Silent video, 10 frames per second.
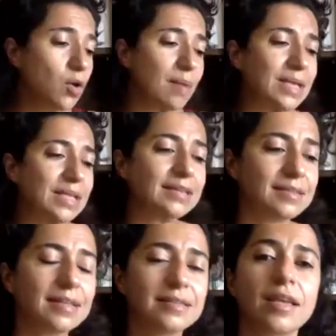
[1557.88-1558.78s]

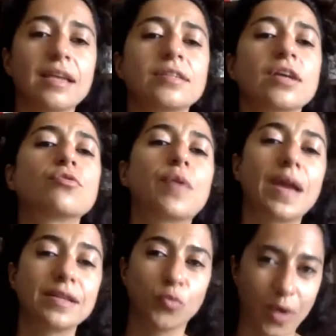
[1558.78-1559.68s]
it's a
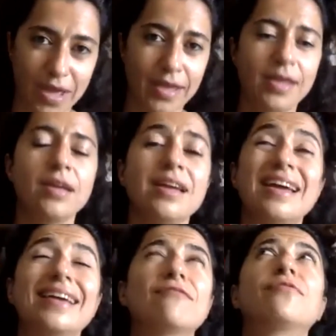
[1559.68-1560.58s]
great way.
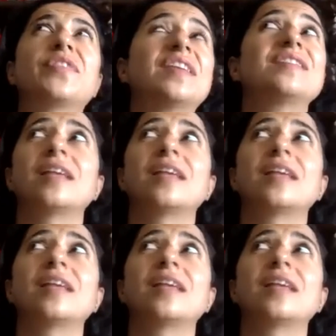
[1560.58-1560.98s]
It's an